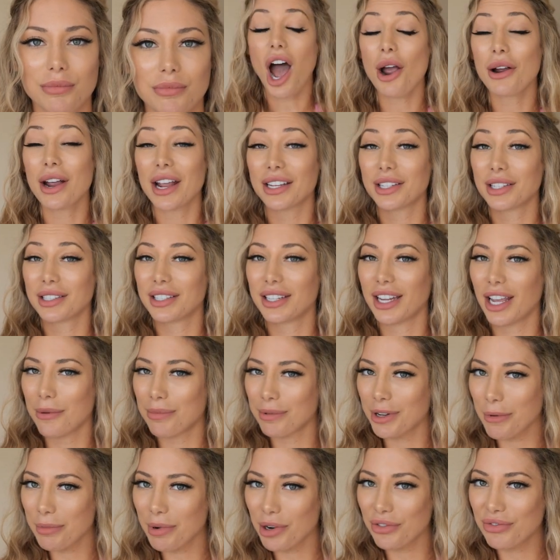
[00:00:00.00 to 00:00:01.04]
All right,
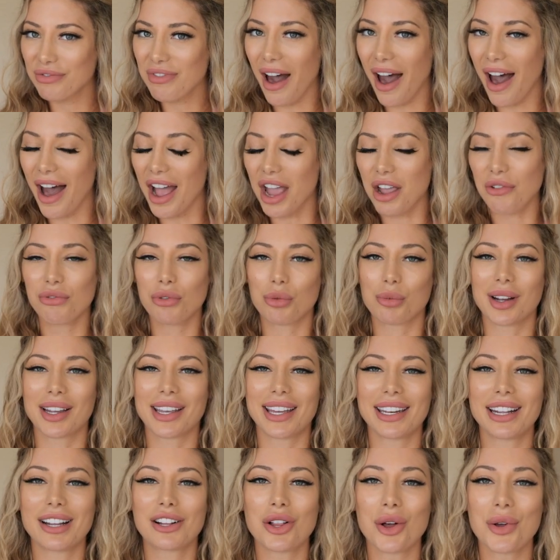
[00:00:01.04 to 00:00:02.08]
tip number 5, we're
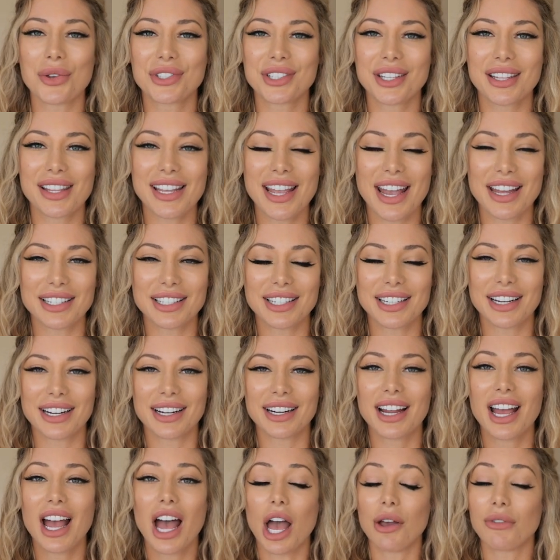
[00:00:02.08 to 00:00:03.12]
getting close to the end
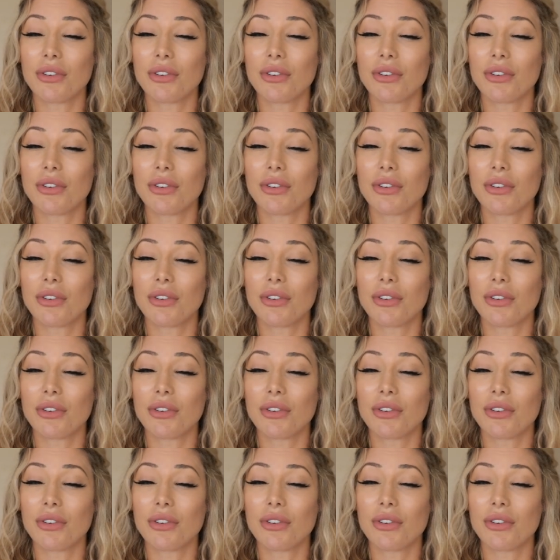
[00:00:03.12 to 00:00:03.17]
here.